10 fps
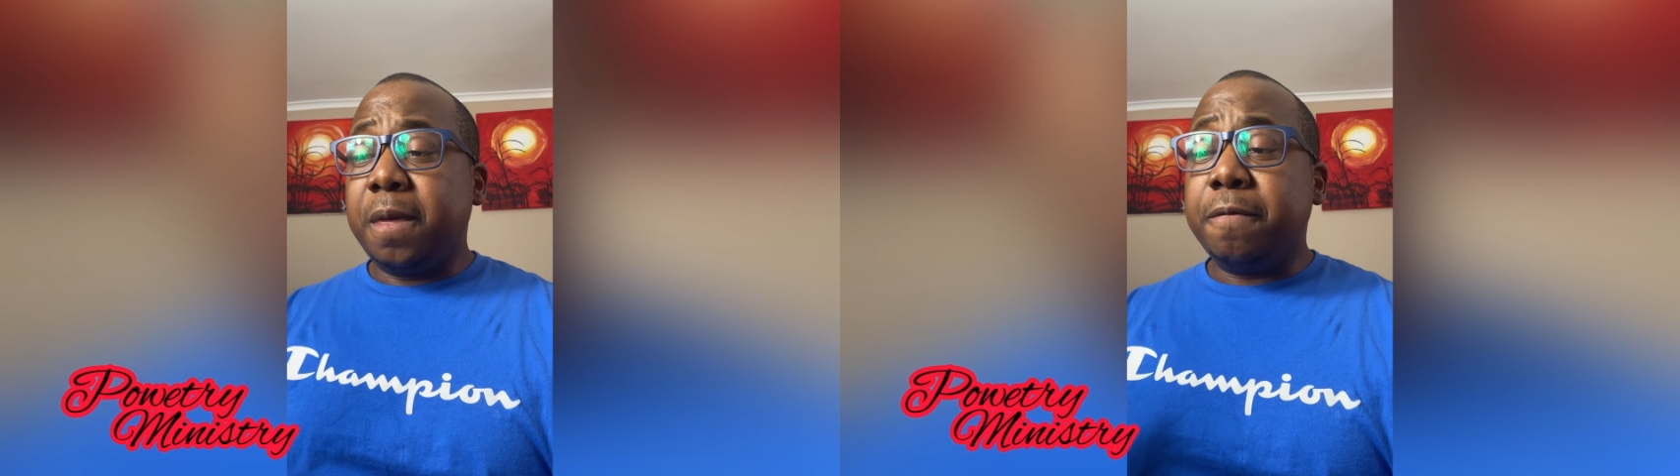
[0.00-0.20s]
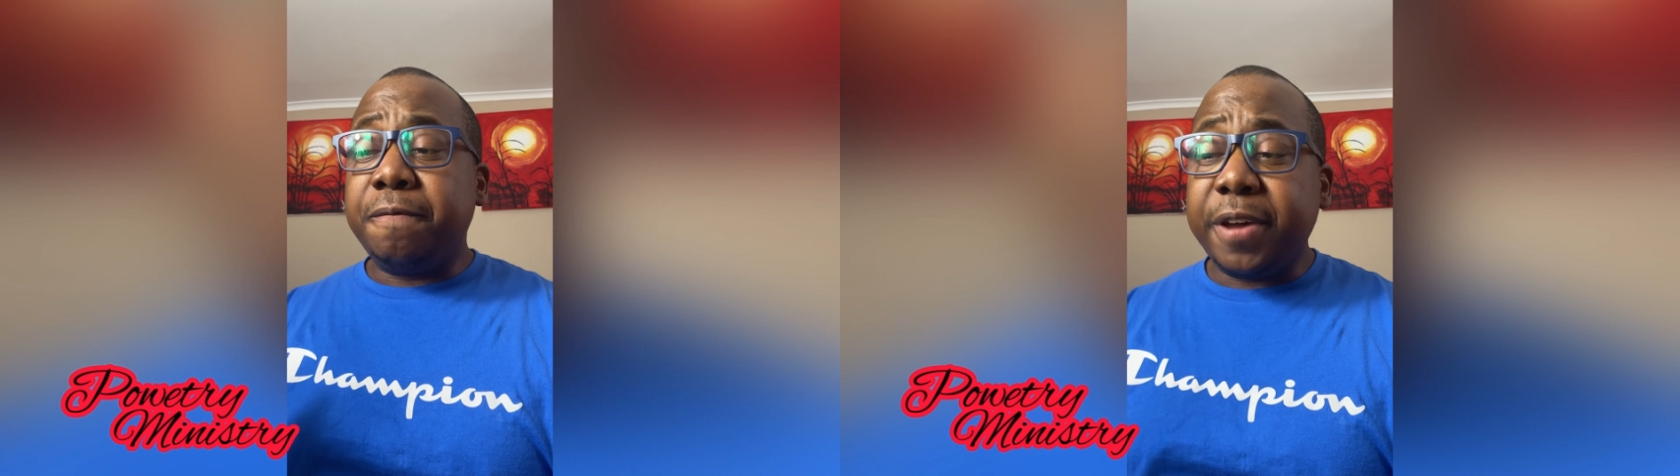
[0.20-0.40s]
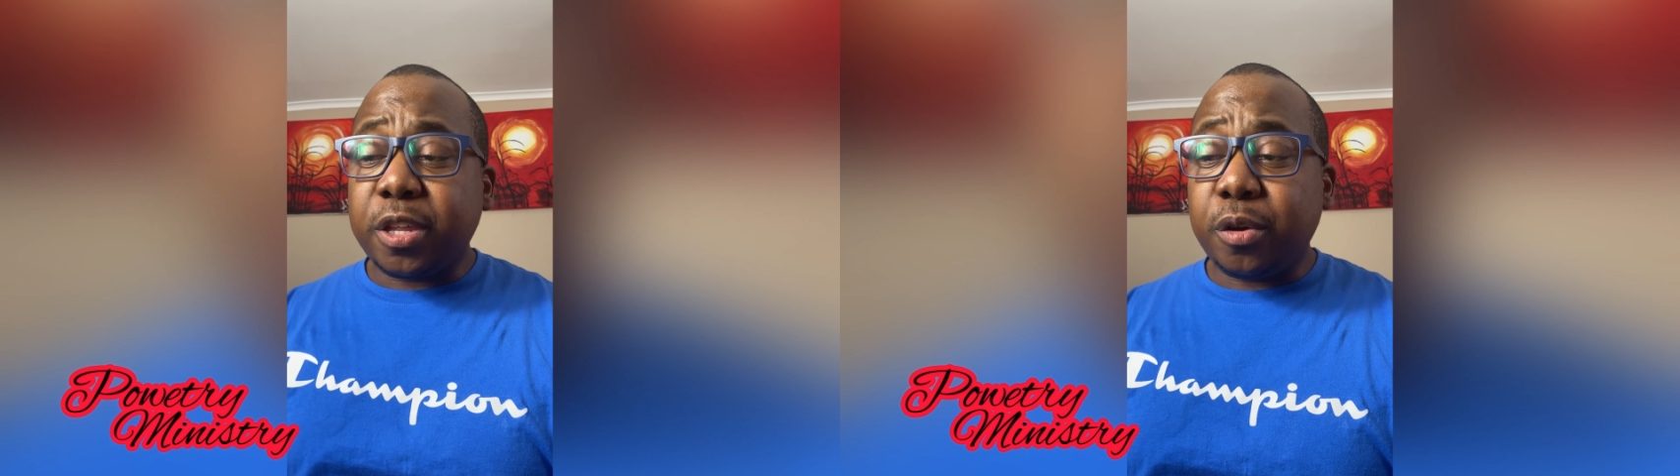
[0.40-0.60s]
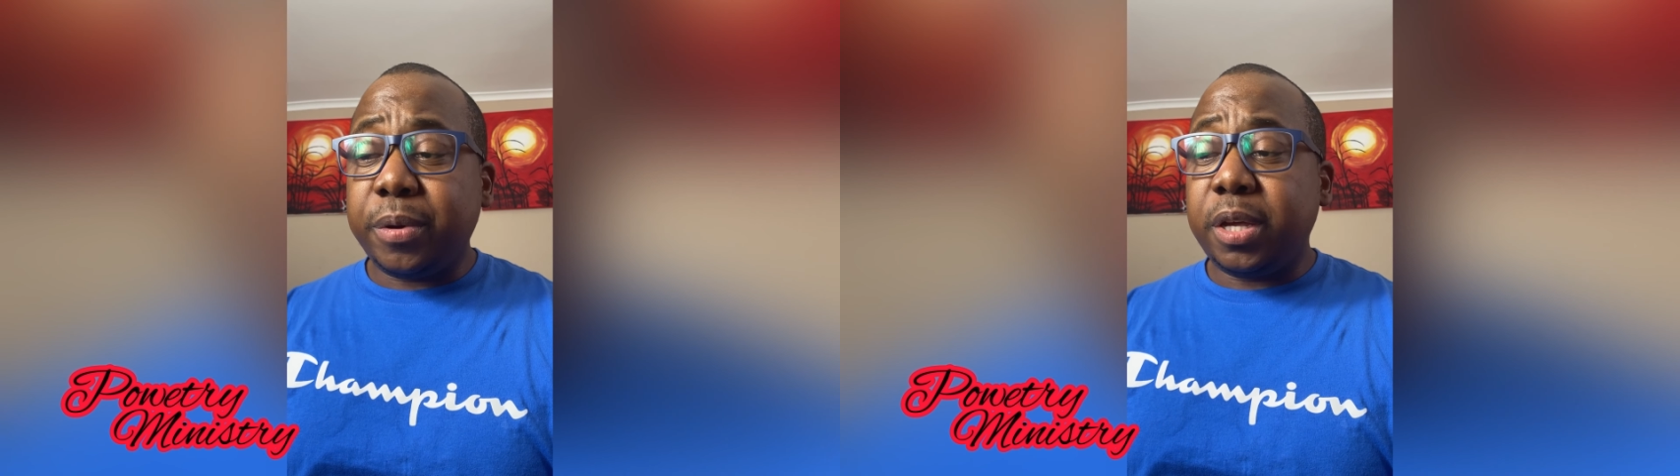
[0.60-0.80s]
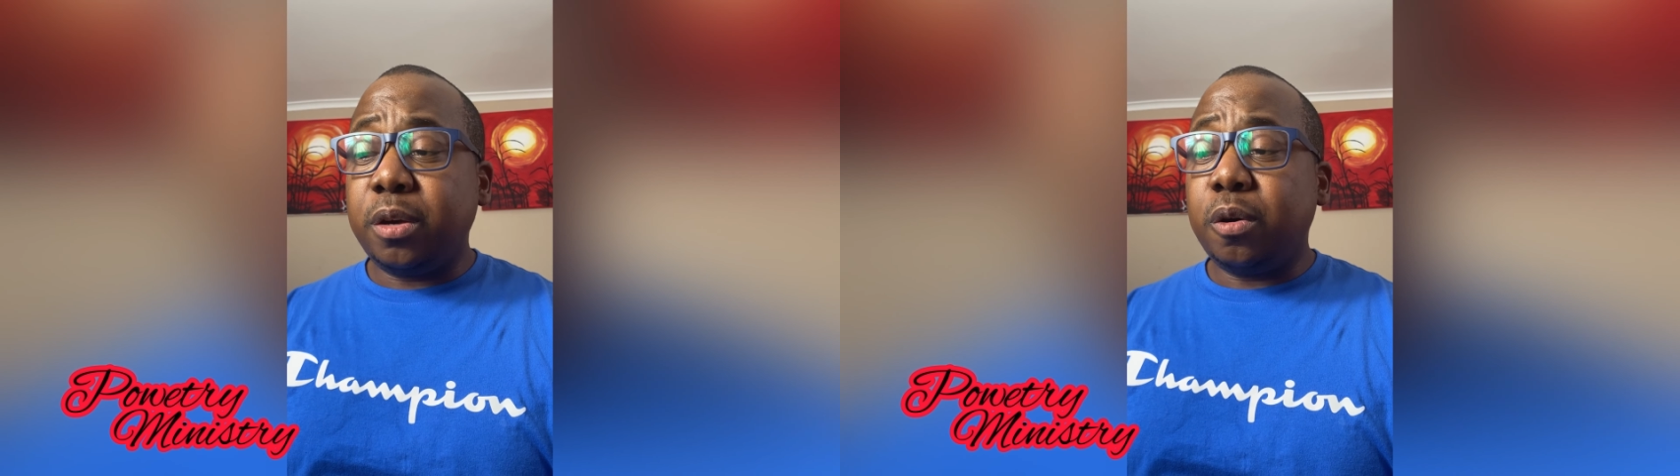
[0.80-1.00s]

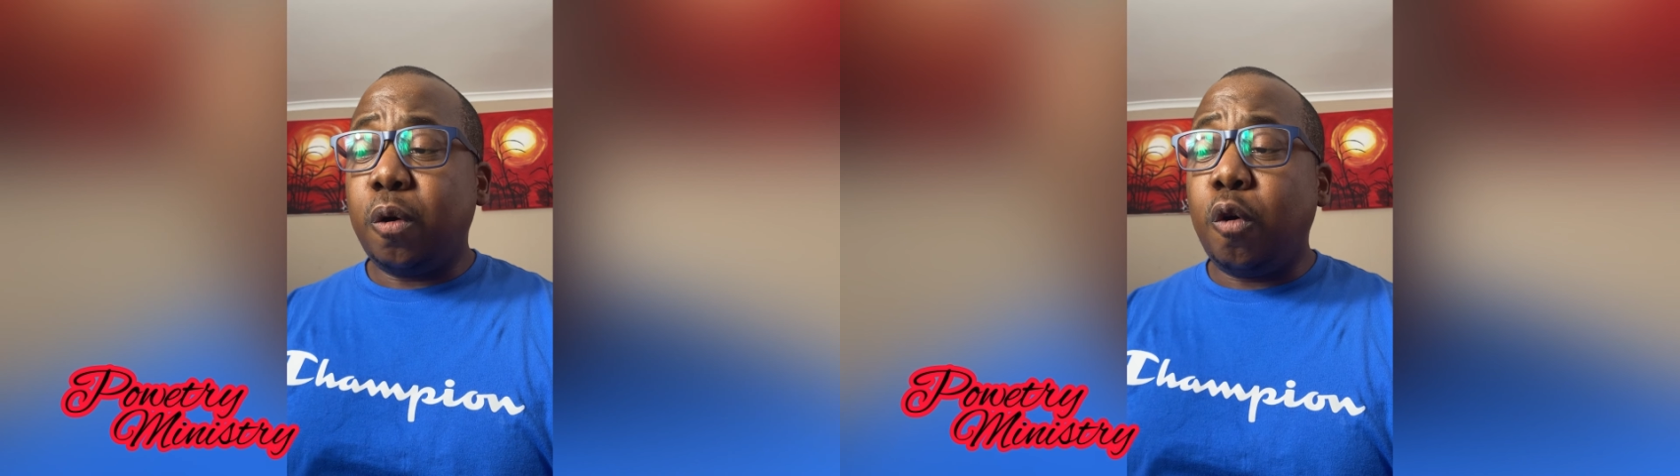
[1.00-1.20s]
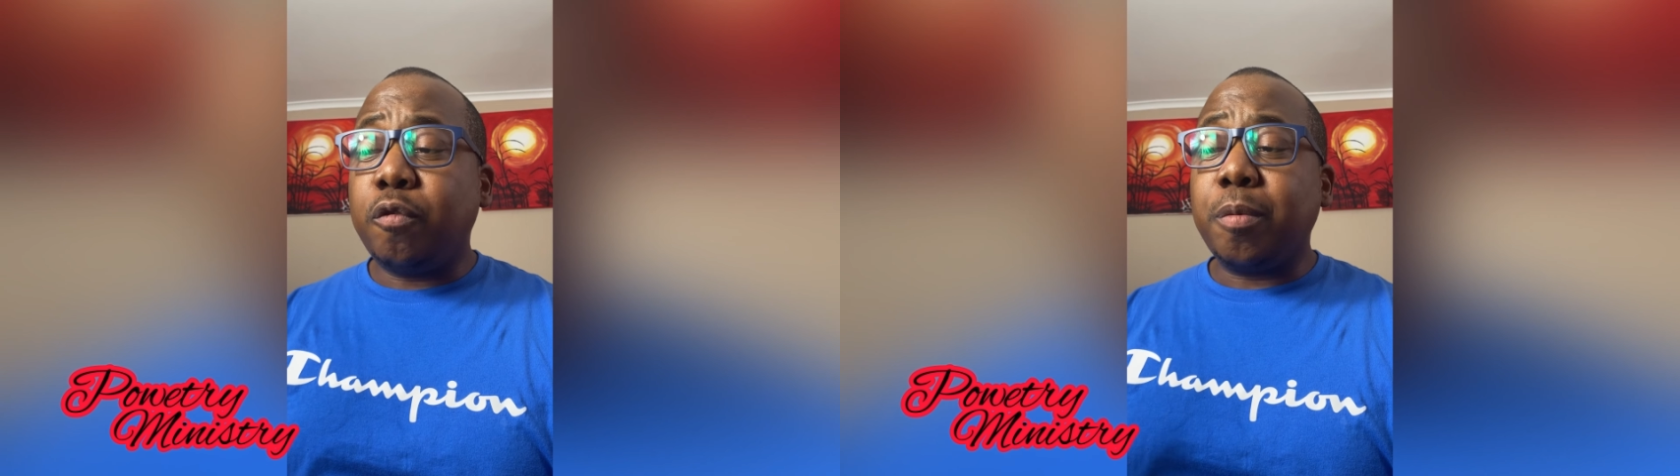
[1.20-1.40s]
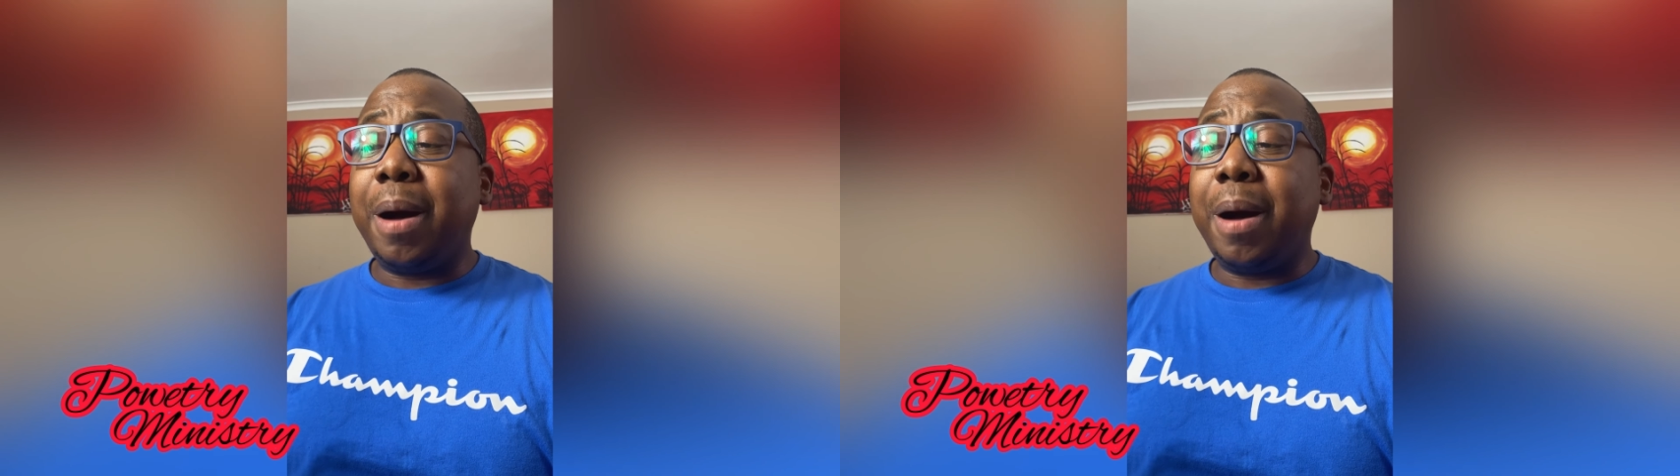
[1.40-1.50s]
Victory over